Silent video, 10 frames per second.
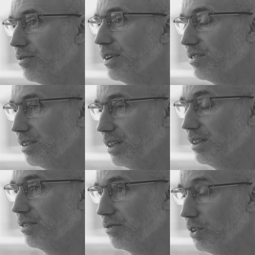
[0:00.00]
investing in
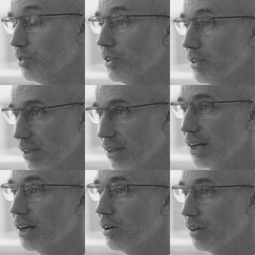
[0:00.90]
the future, and
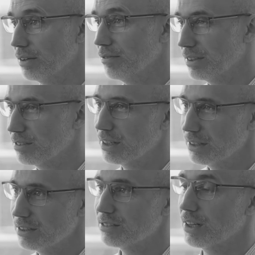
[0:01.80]
they are investing in
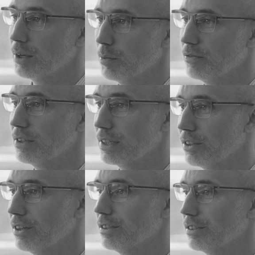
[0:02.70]
this type of
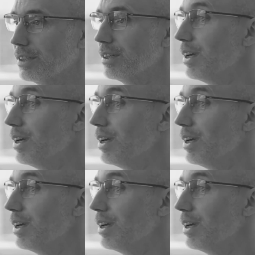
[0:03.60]
technology.